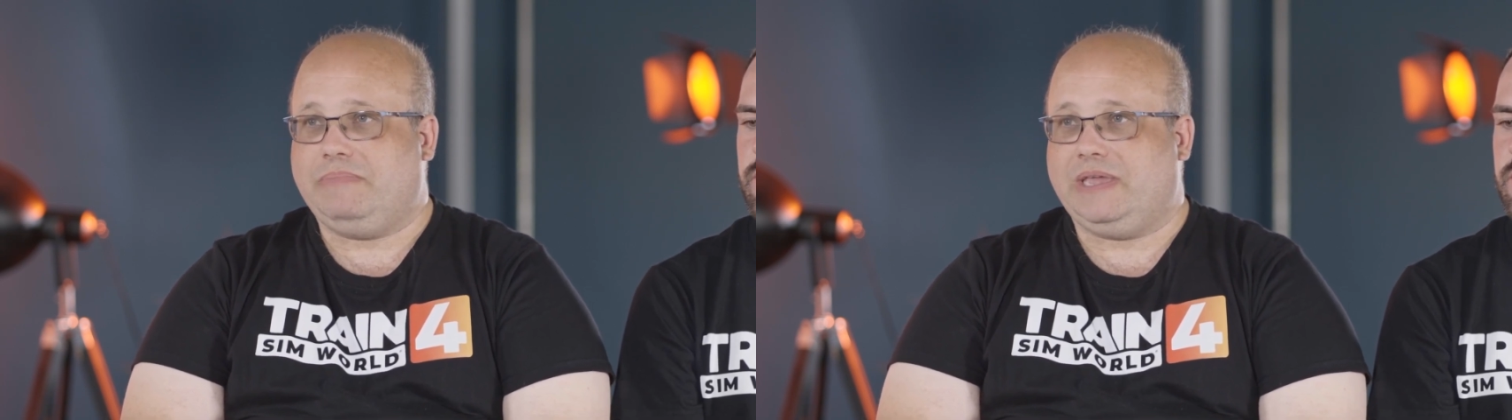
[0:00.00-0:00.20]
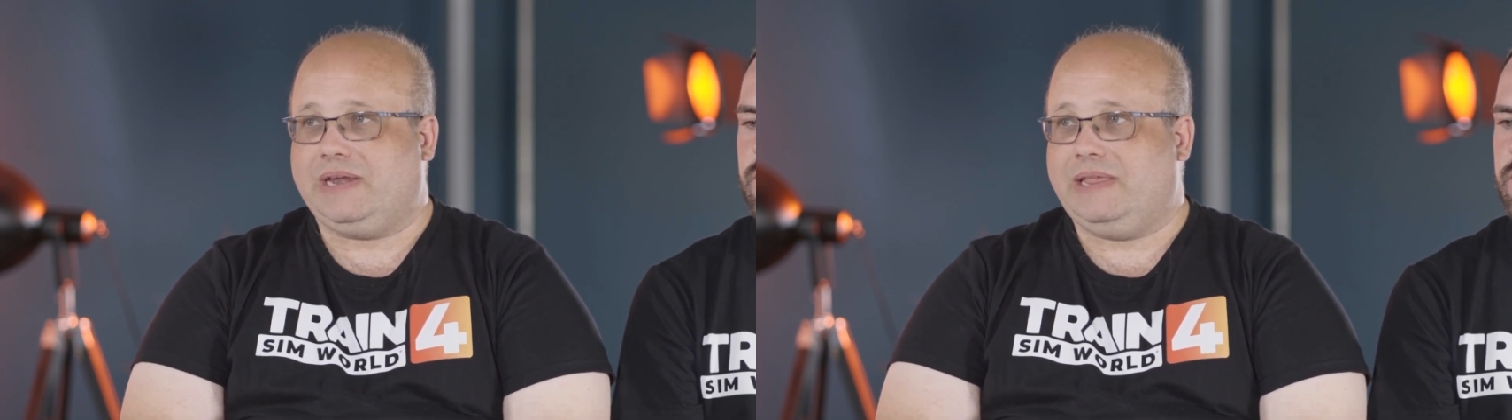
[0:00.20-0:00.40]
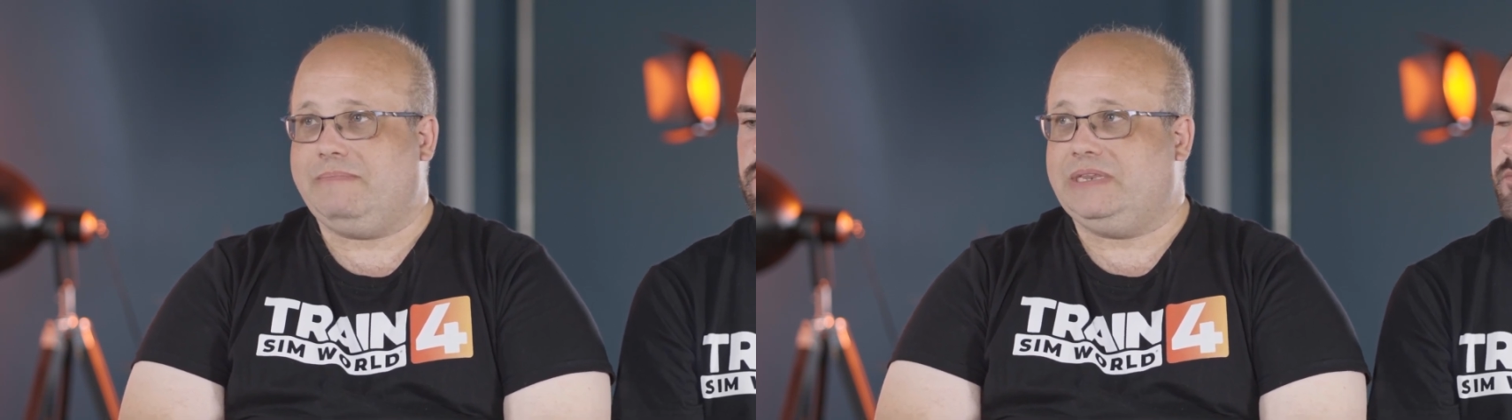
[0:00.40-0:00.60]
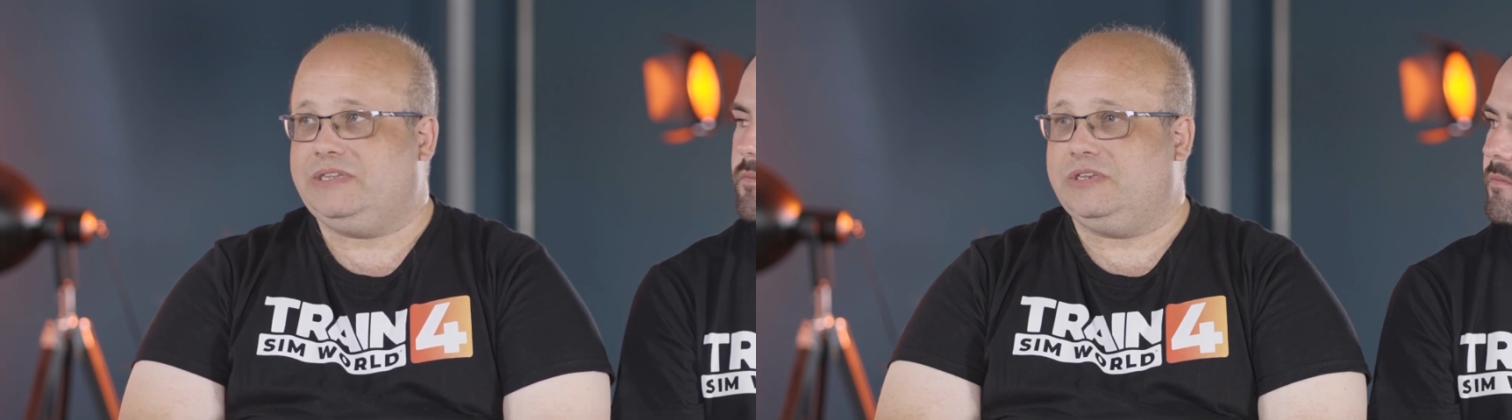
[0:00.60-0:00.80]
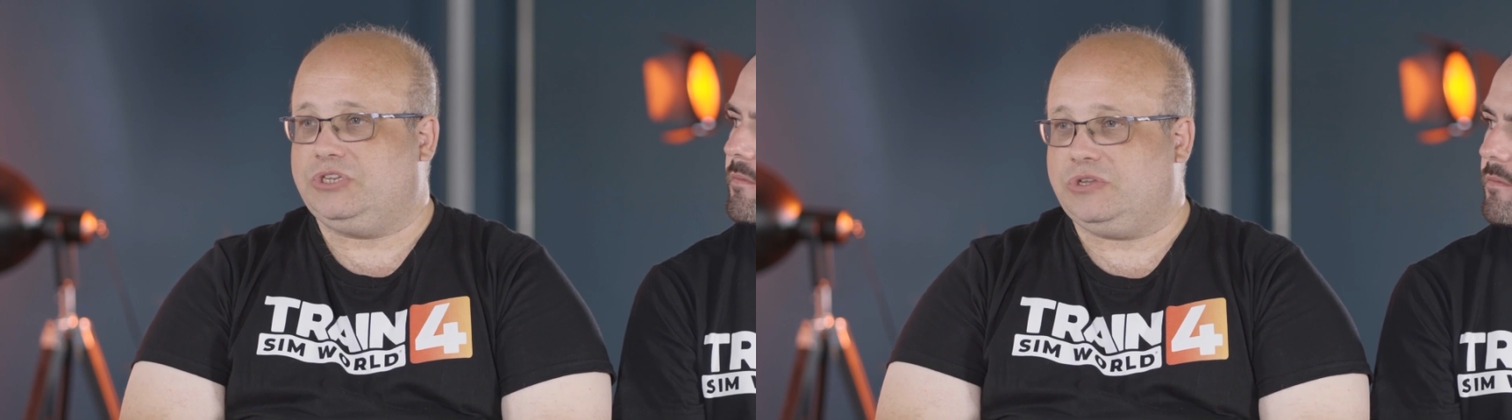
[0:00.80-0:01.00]
being
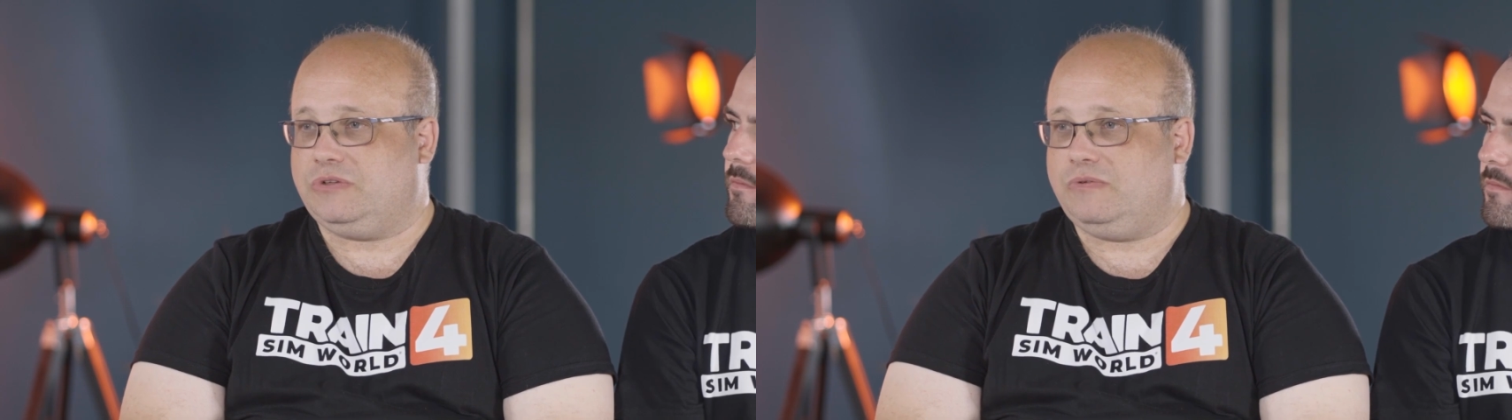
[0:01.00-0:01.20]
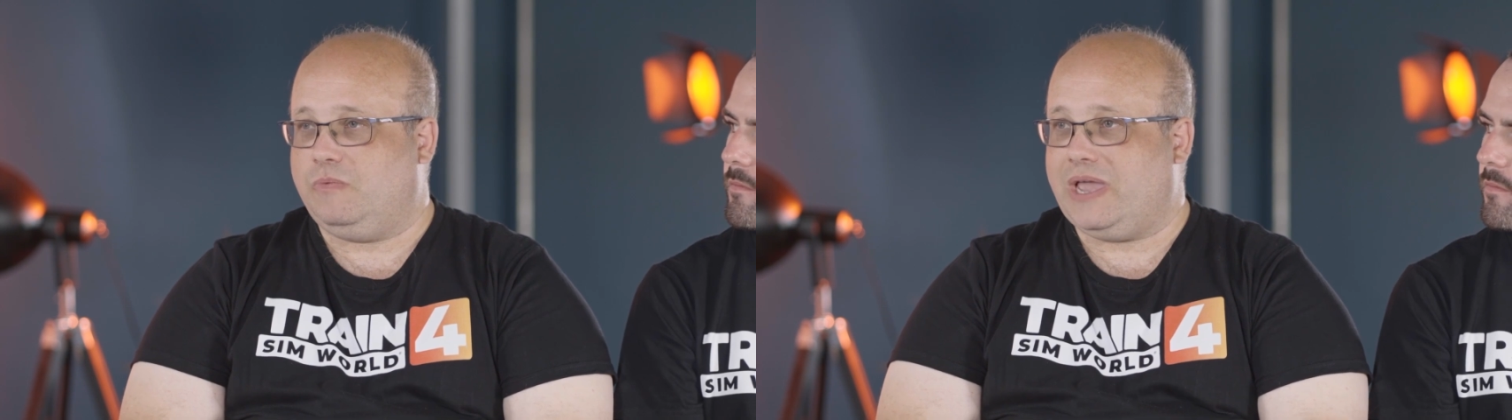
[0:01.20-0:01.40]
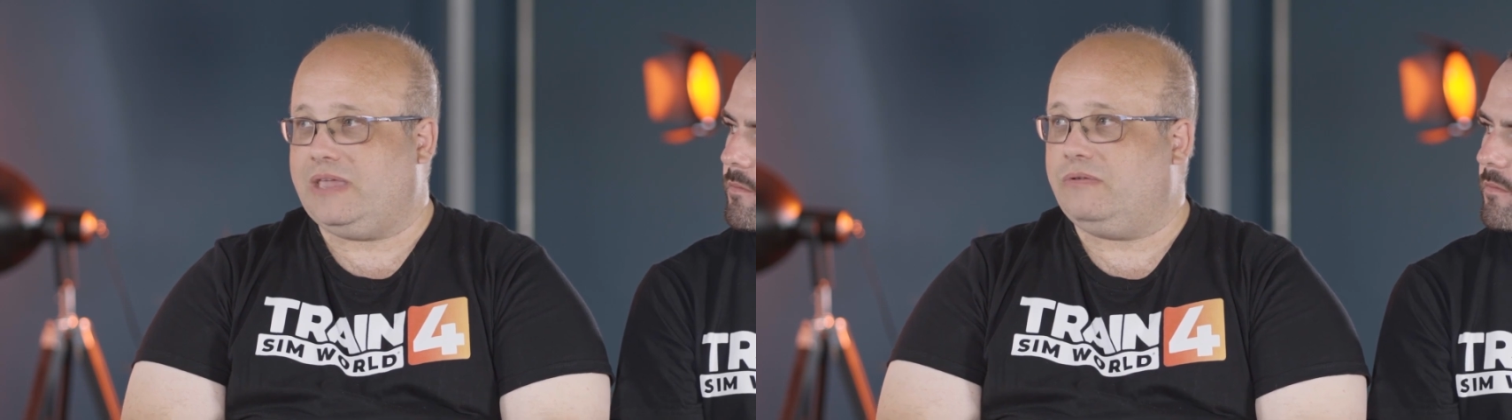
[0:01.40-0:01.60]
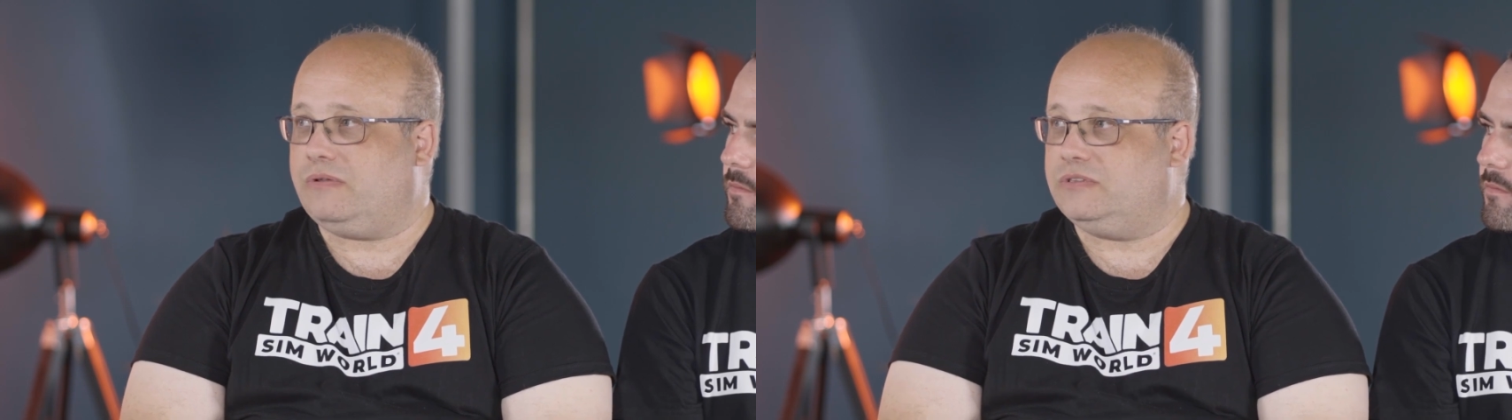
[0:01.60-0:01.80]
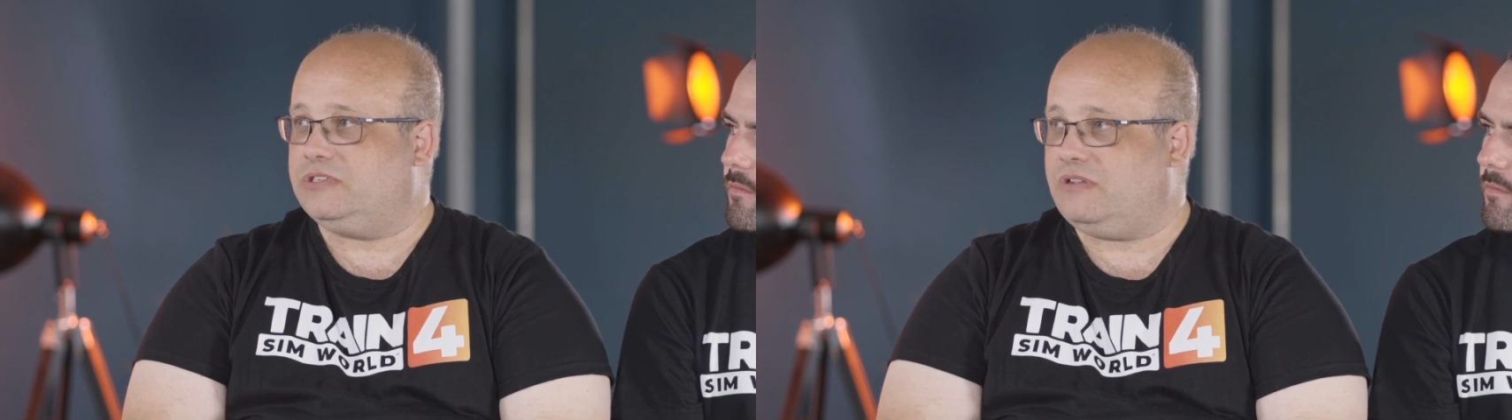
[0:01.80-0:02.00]
limited to where you
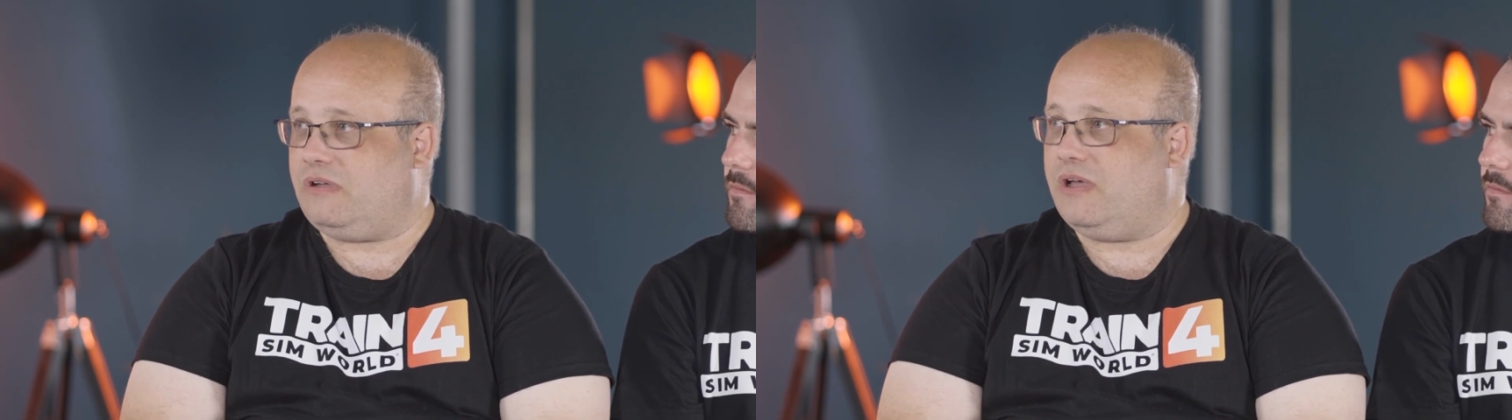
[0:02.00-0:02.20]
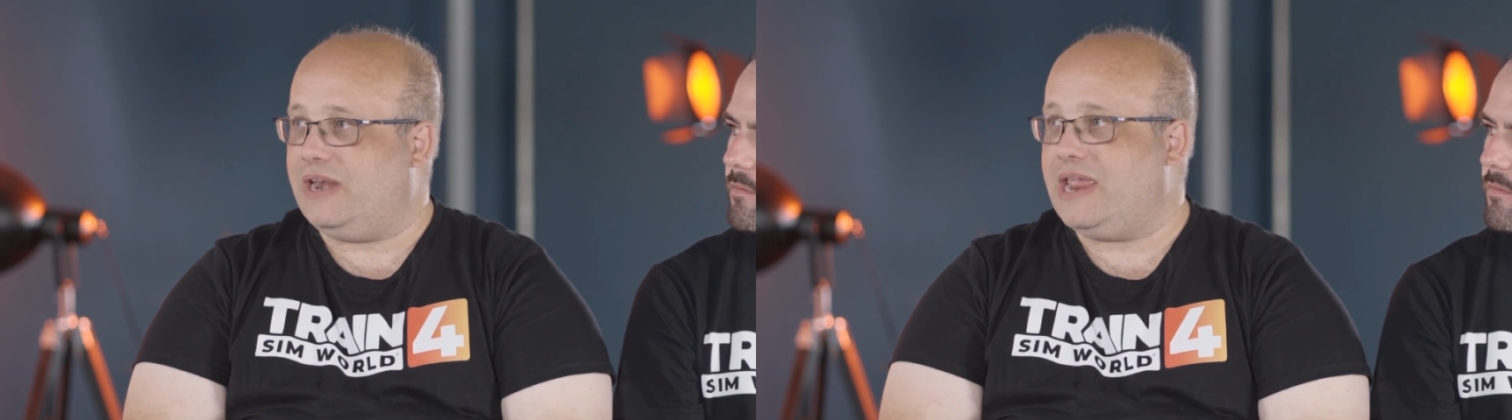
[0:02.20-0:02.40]
can start